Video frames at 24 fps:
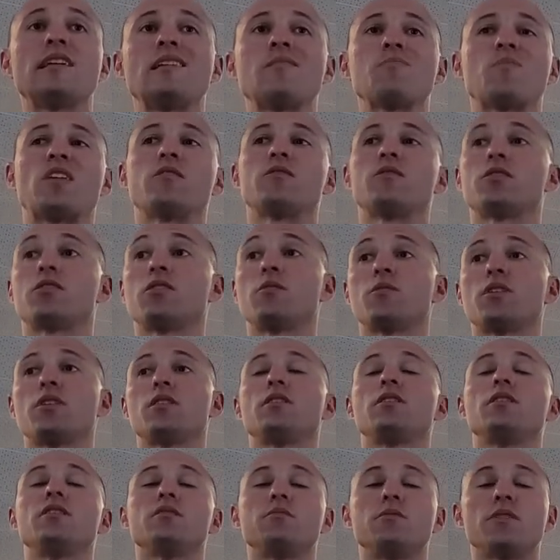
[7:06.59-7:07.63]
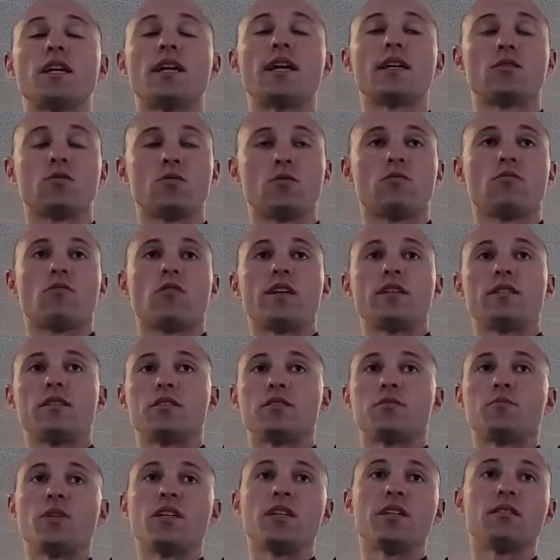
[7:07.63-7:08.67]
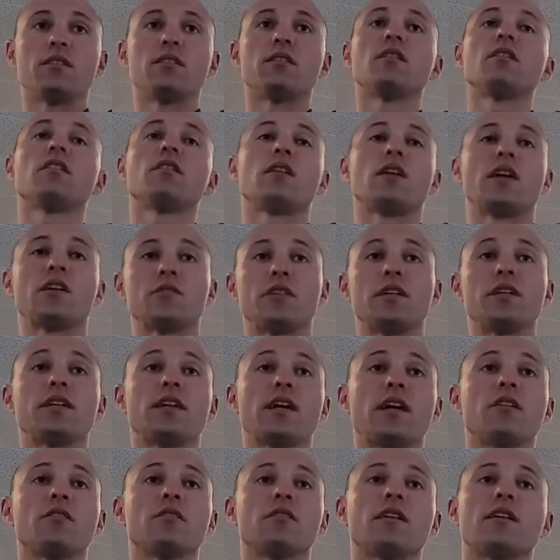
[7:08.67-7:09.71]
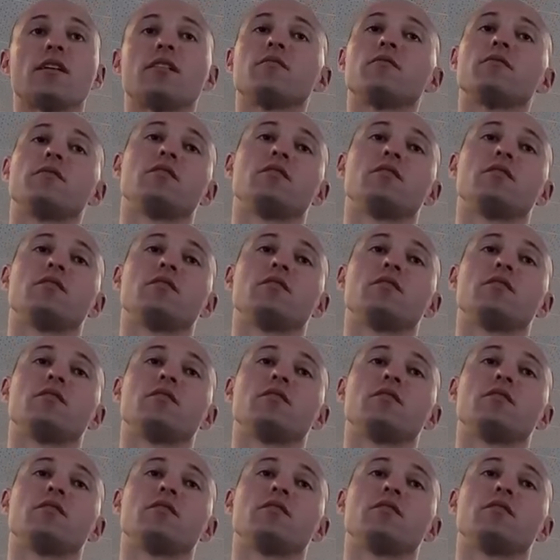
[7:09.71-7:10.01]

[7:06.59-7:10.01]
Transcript: If there's something that needs to be acted on right this minute, I'll take care of that.